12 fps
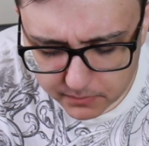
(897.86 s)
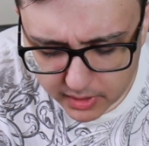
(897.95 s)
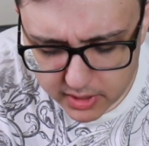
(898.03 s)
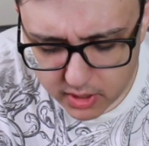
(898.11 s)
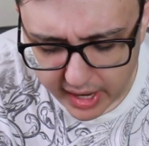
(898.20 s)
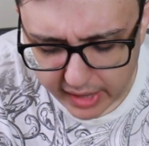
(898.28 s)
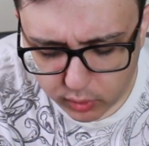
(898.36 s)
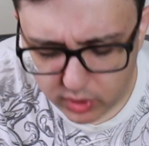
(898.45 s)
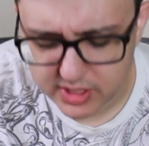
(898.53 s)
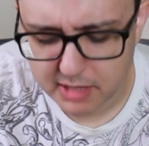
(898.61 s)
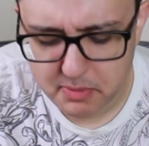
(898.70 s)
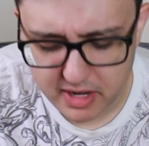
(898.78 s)
You know, it
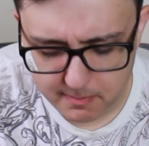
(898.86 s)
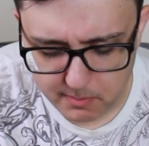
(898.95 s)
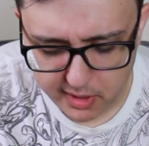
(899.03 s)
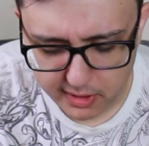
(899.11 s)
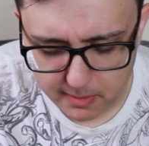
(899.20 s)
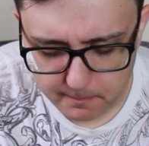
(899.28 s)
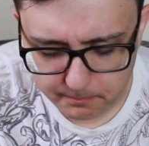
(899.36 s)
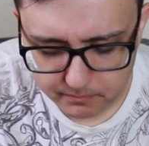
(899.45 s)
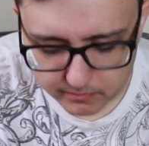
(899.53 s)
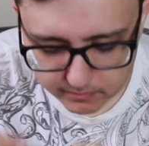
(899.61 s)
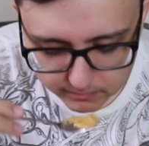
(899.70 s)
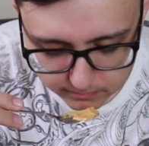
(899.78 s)
looks like peanut butter.
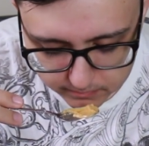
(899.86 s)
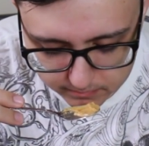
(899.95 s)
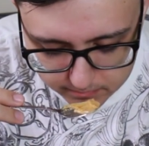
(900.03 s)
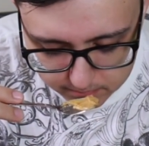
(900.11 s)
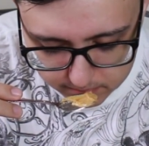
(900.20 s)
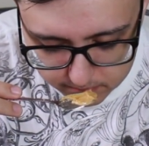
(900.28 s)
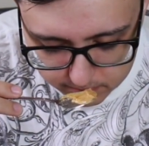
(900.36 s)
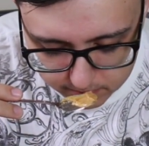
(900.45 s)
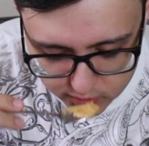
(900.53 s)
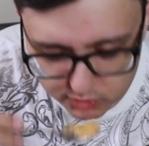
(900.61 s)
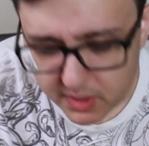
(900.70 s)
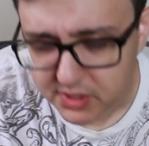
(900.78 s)

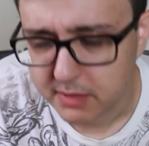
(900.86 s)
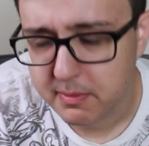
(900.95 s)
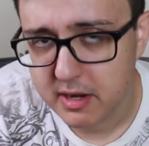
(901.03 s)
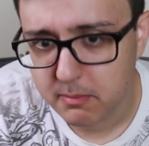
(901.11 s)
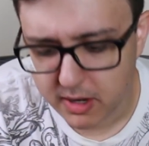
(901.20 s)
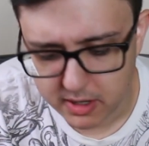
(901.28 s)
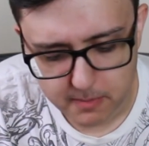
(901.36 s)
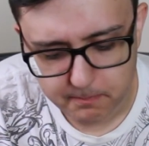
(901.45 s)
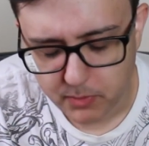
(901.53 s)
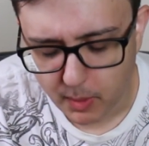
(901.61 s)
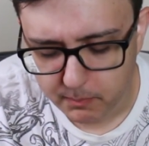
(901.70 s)
Smells like peanut butter.